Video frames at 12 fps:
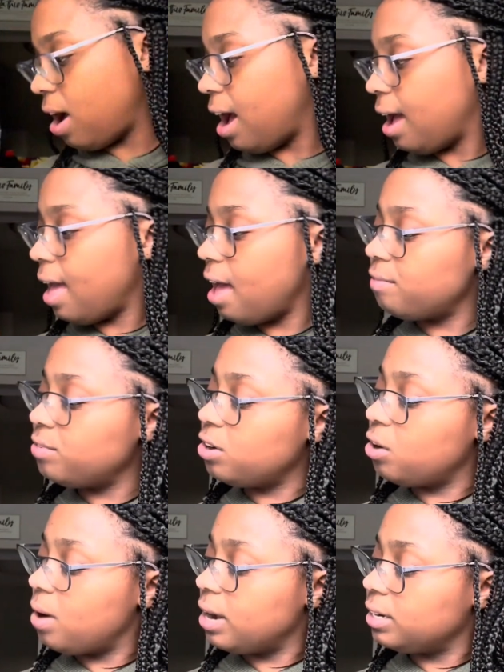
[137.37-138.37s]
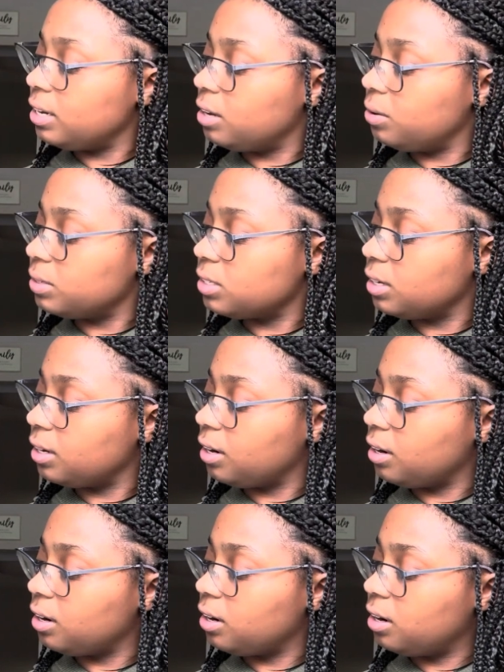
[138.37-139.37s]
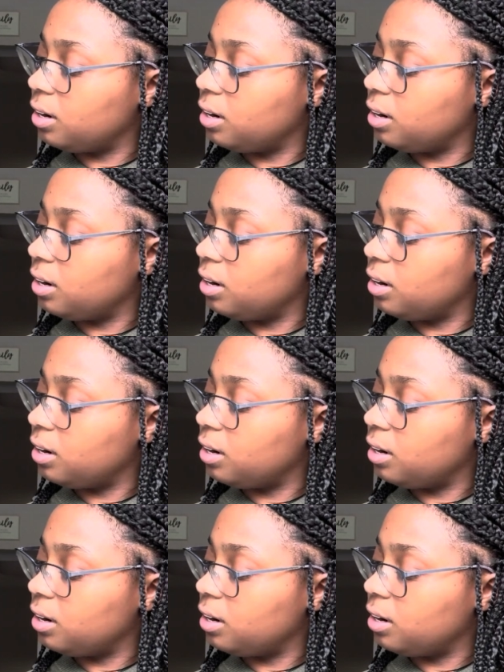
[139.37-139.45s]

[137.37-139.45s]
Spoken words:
I have no idea what's in here.